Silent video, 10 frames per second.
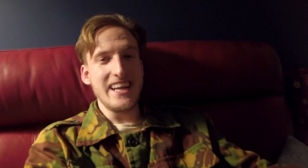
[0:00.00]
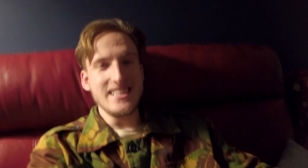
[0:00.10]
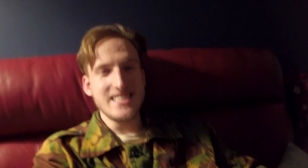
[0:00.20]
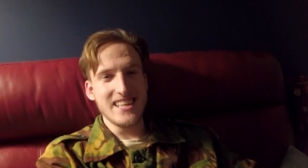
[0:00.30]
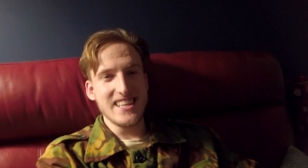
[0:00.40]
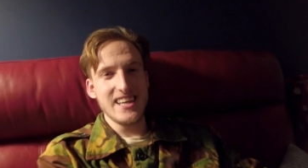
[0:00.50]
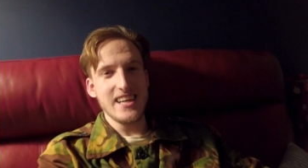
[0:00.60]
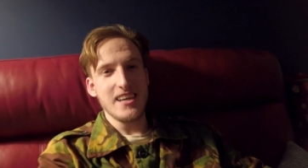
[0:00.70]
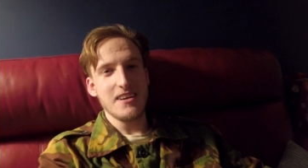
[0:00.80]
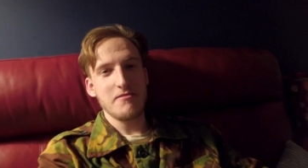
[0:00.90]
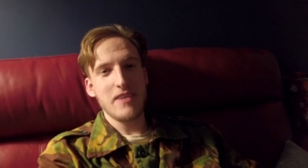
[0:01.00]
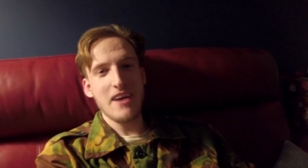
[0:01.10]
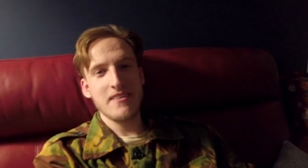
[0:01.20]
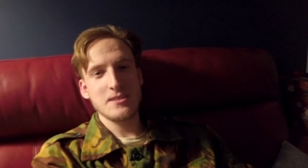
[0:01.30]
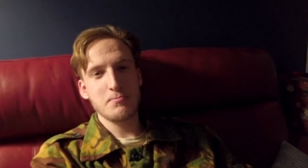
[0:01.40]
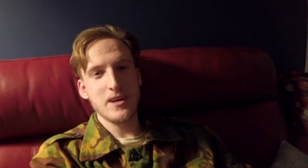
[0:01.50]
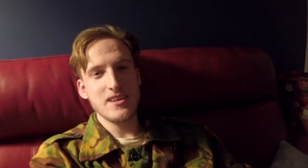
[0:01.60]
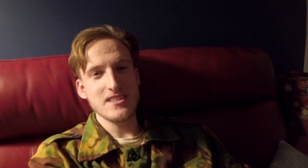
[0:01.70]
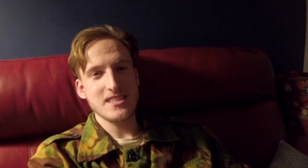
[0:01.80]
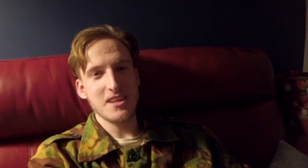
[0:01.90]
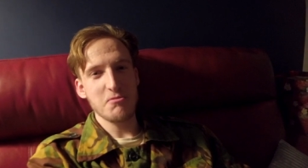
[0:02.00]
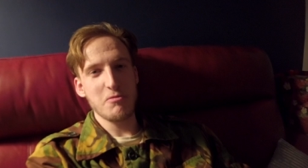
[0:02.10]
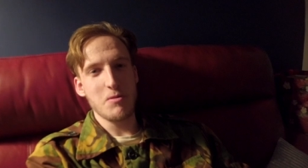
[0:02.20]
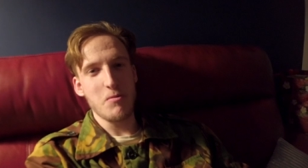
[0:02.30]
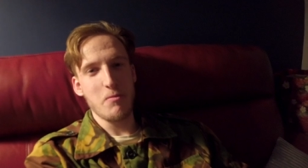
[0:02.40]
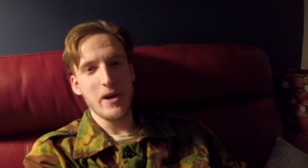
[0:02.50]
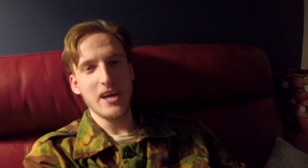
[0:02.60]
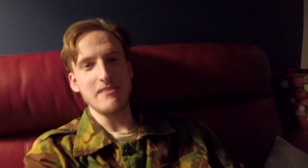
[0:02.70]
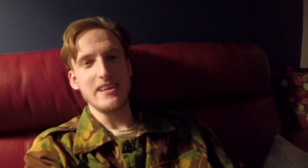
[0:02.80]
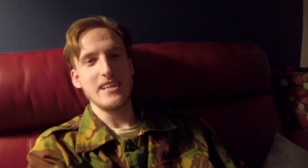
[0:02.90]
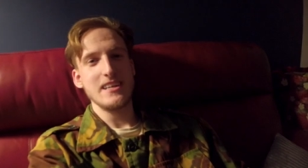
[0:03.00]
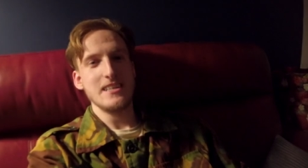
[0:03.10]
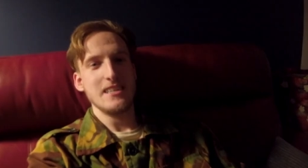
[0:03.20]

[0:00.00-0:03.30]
eating the various birds that we've been preparing.